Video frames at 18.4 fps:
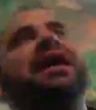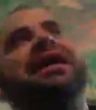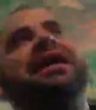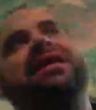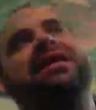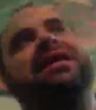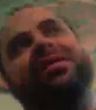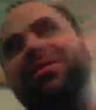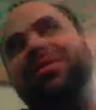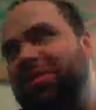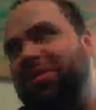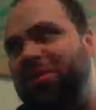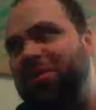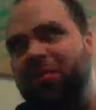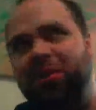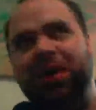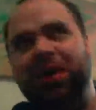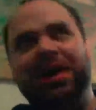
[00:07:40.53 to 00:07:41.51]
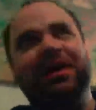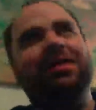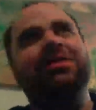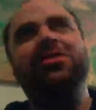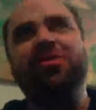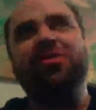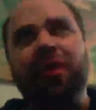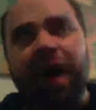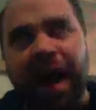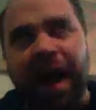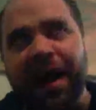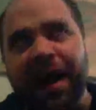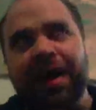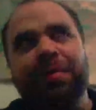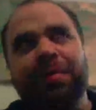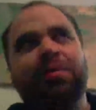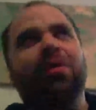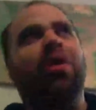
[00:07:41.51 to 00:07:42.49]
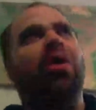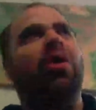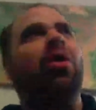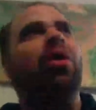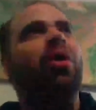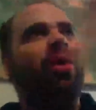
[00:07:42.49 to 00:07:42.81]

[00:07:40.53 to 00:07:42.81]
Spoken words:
and we can describe a